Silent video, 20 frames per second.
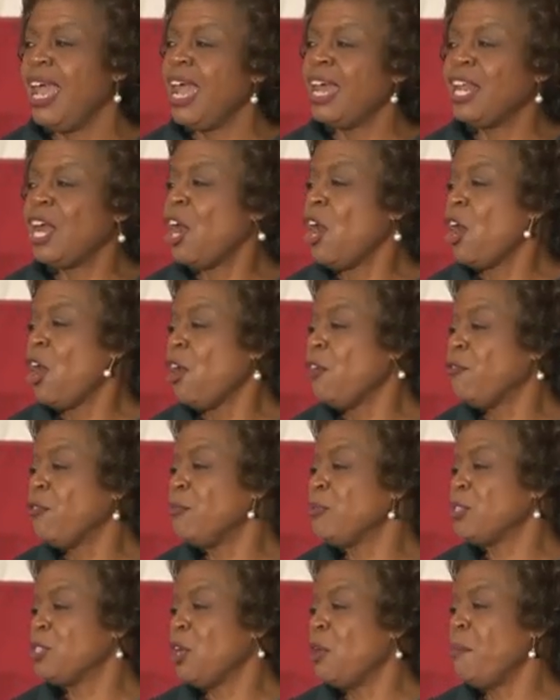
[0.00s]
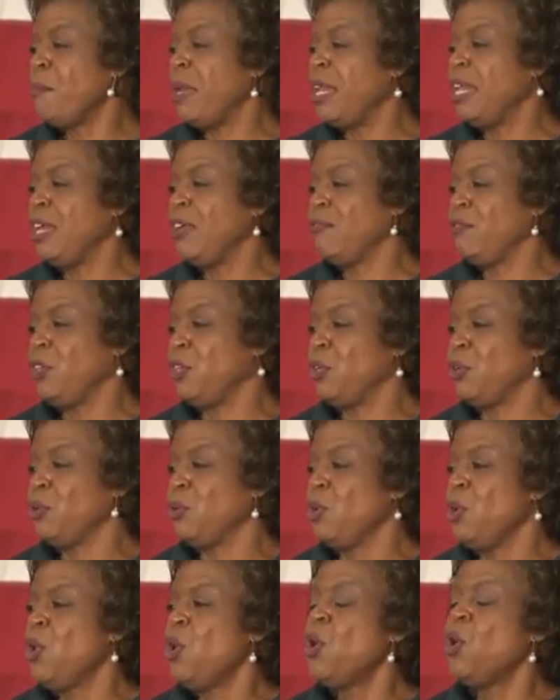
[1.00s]
And I heard from so many of
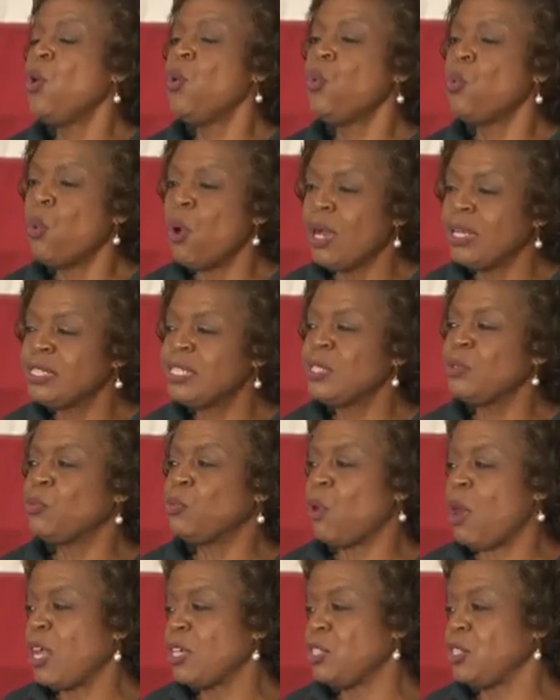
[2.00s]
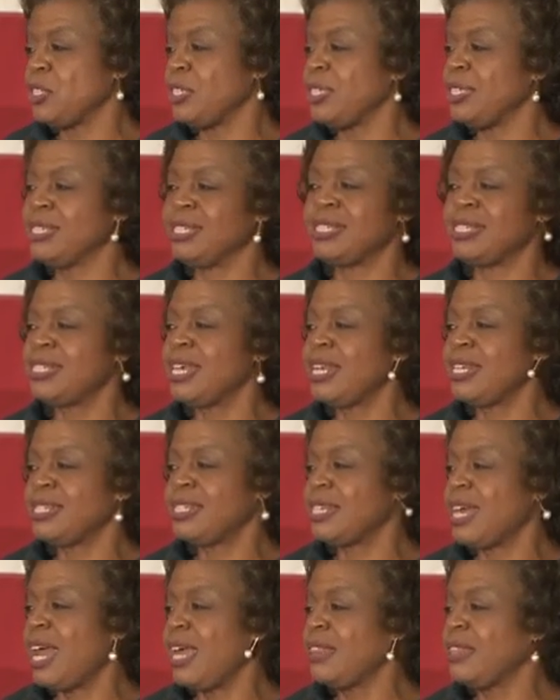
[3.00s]
you who wanted Washington to set
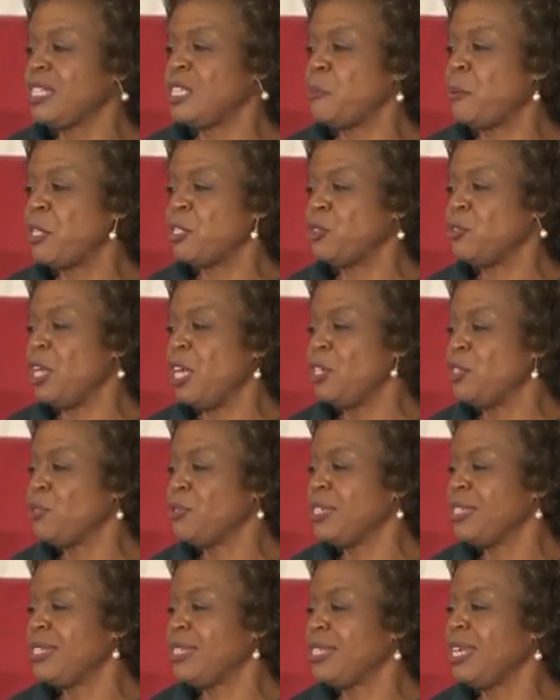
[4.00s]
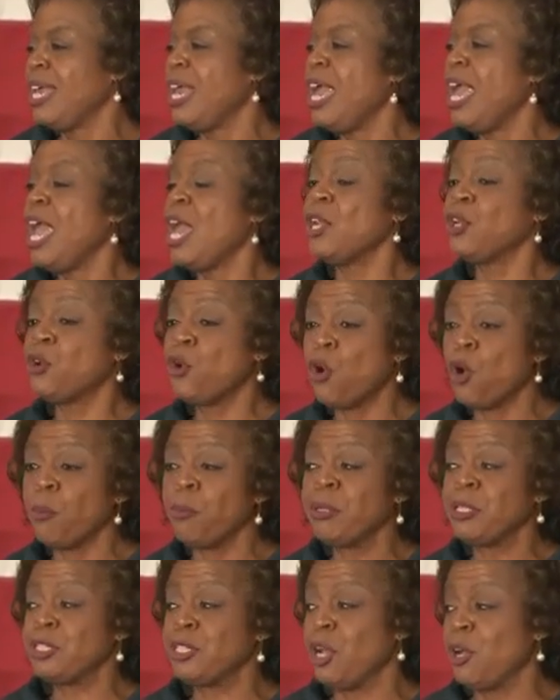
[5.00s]
aside the special interests and
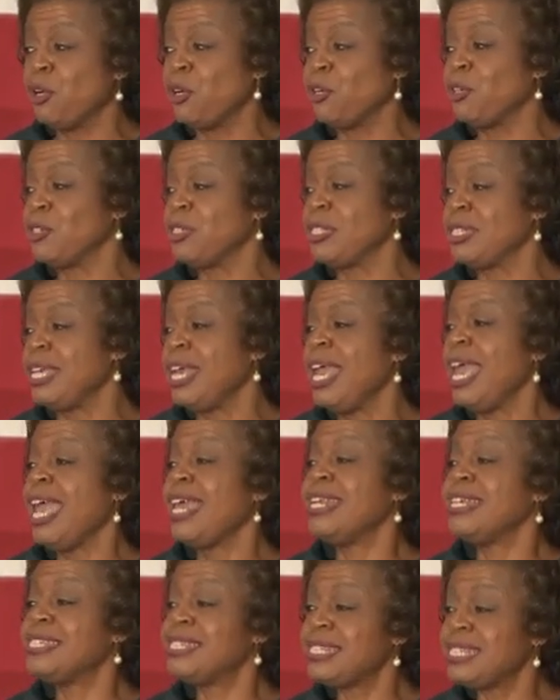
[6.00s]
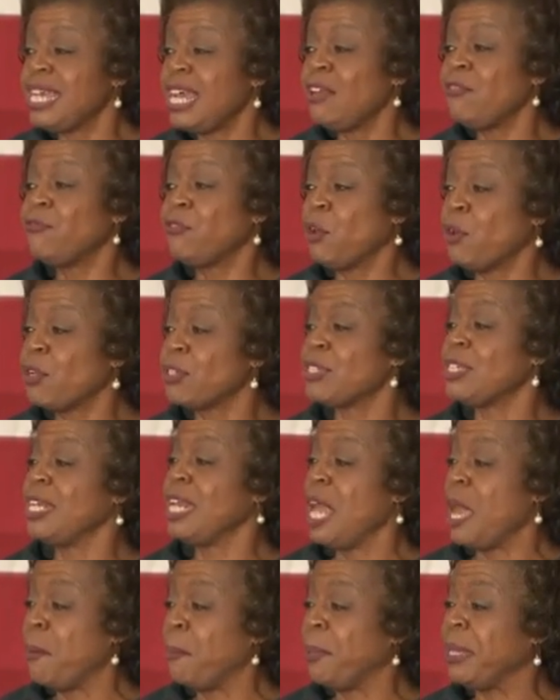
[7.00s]
corporate donors and instead focus on
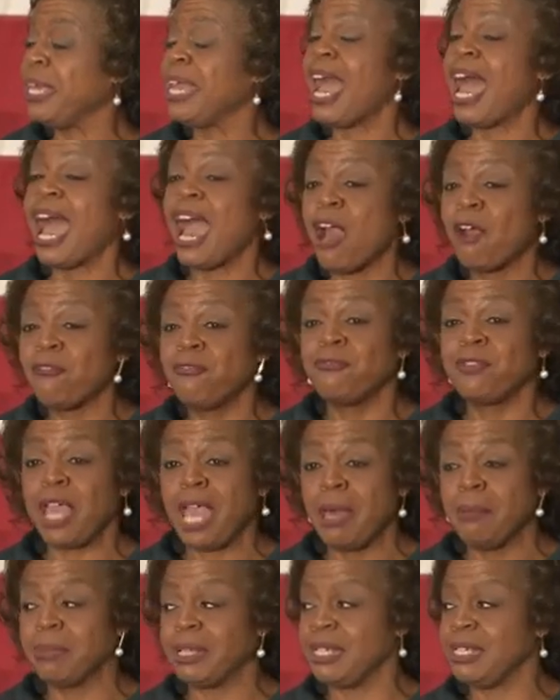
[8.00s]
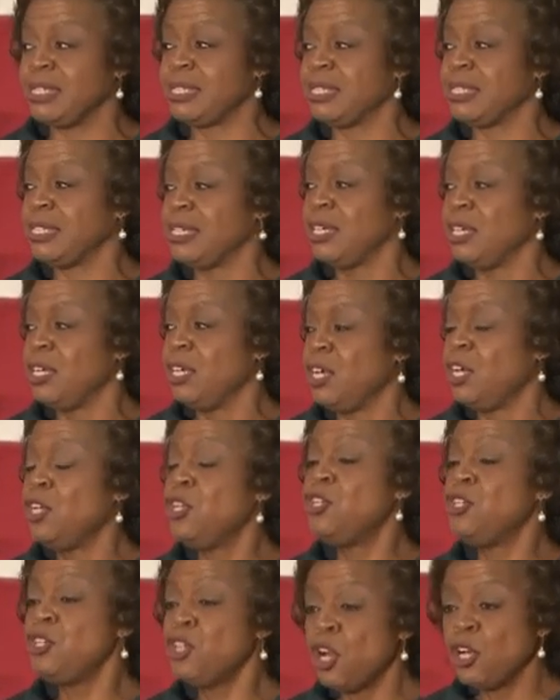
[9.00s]
helping our families,
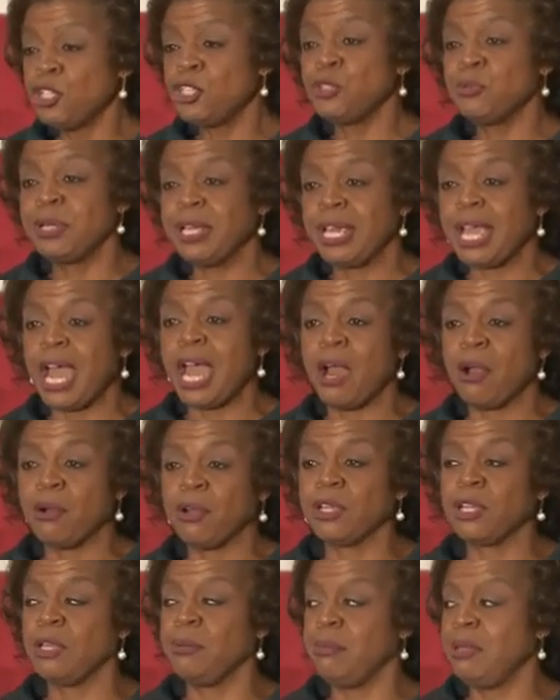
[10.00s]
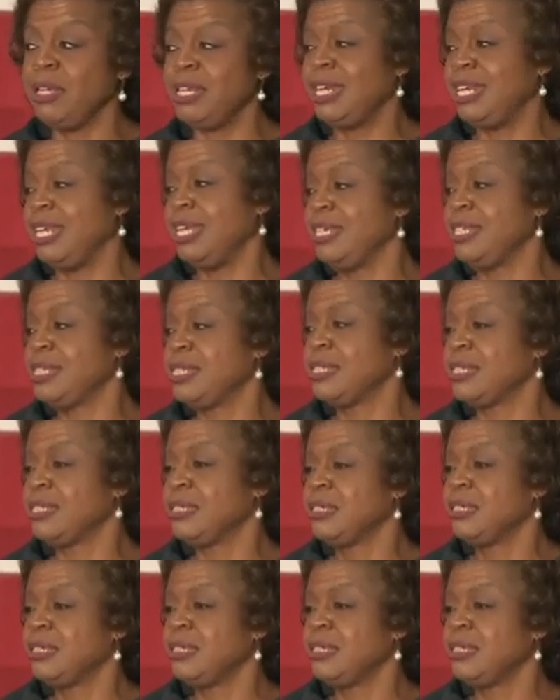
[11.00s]
nurturing our communities.